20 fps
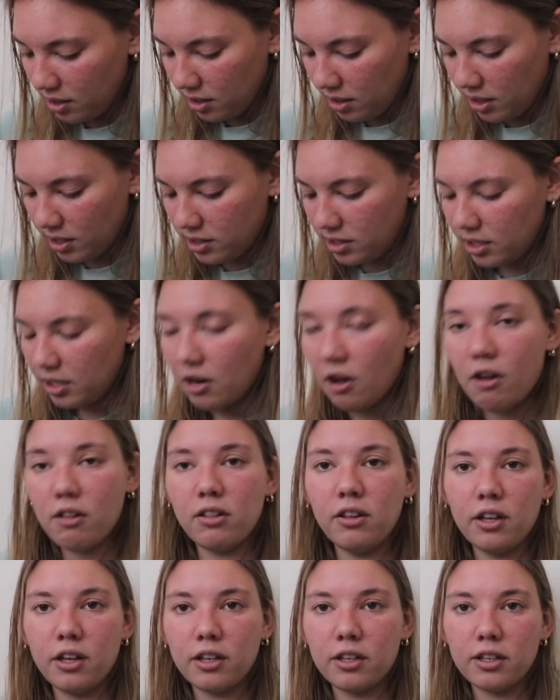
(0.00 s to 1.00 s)
these do not
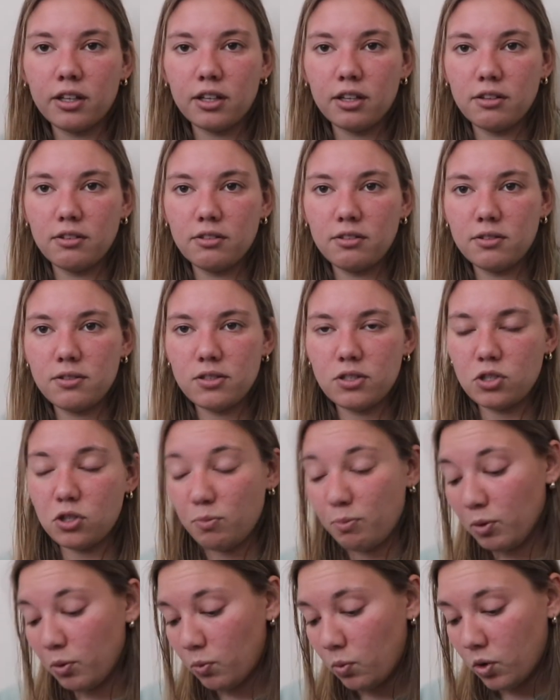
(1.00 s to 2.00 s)
look
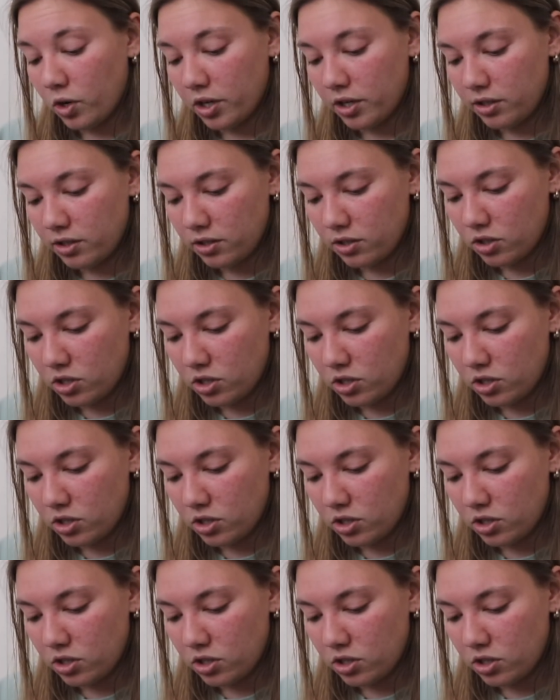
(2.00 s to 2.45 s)
super worn.